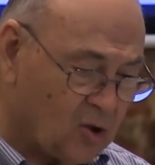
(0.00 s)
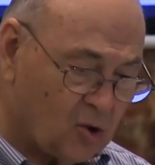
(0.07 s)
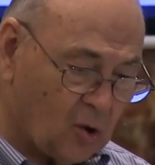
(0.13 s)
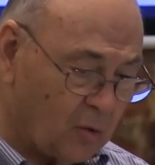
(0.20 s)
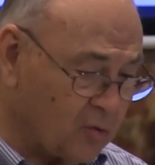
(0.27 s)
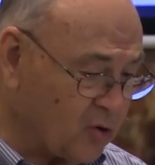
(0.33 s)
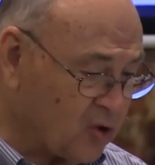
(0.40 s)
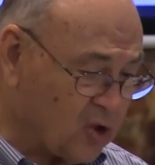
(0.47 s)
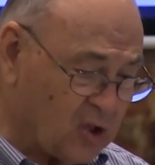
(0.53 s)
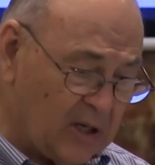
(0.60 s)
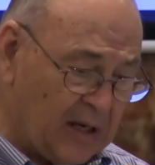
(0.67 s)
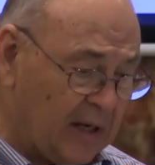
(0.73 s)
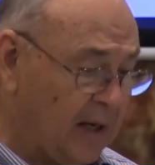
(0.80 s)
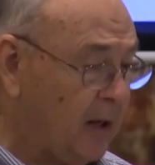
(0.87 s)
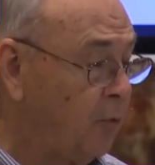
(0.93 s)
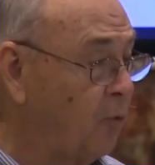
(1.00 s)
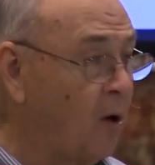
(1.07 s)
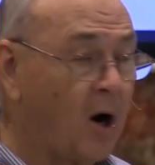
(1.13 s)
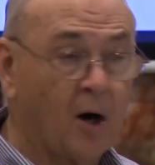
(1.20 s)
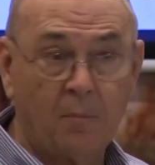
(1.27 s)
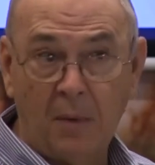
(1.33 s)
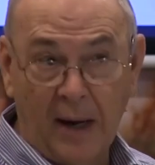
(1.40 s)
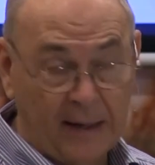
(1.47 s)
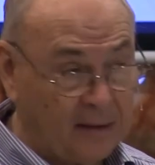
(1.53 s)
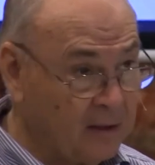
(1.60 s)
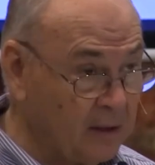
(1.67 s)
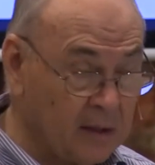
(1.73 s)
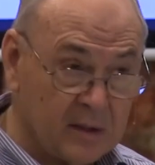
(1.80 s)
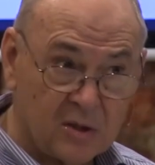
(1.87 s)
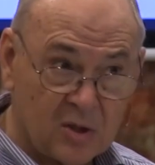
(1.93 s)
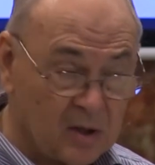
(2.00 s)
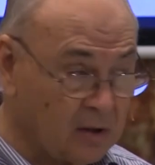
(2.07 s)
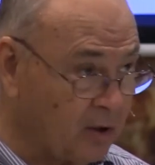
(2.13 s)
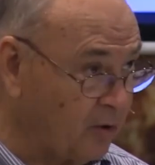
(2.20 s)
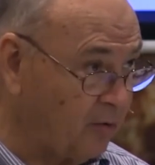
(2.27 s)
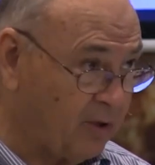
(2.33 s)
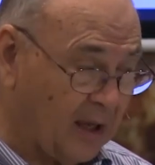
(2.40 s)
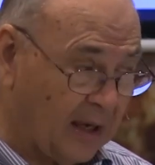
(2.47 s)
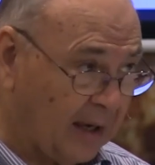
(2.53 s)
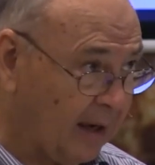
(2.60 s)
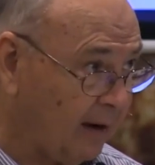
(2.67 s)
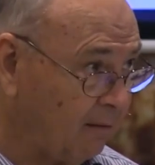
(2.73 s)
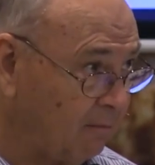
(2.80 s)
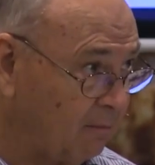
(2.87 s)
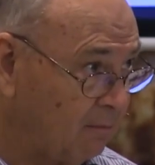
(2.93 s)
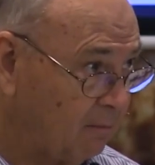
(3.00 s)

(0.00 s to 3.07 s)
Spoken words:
don't see any wrong-mindedness in their thinking.